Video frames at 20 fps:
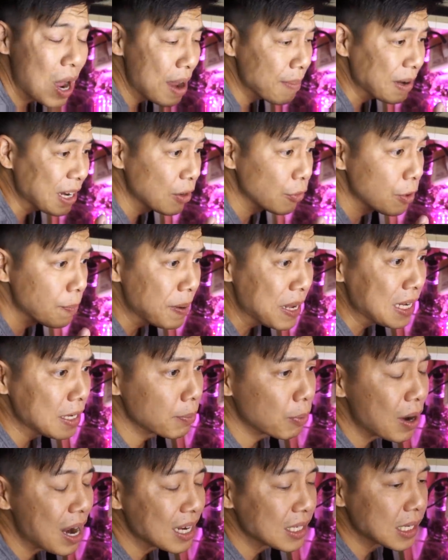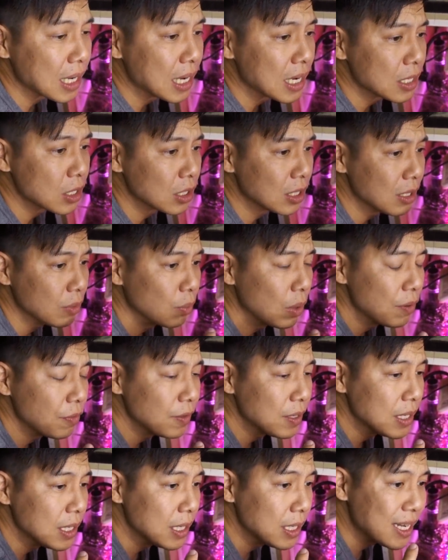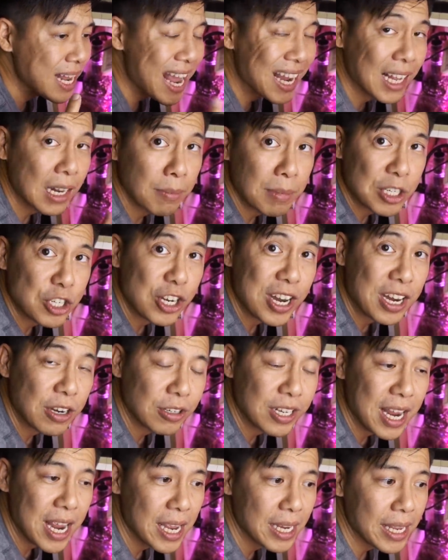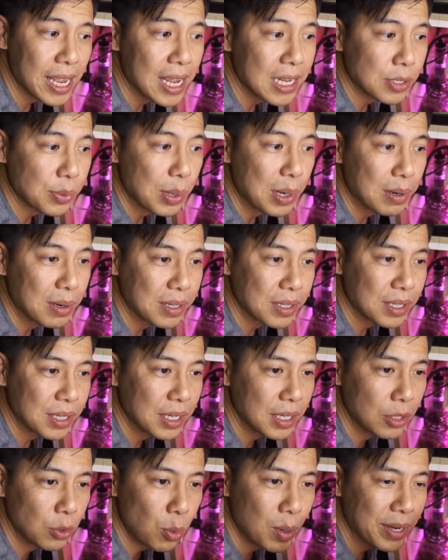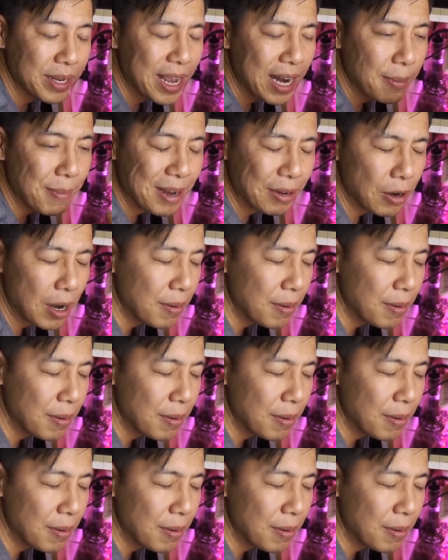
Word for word: I'm gonna repeat the process with the 10-gallon budget nano tank as well as the 10-gallon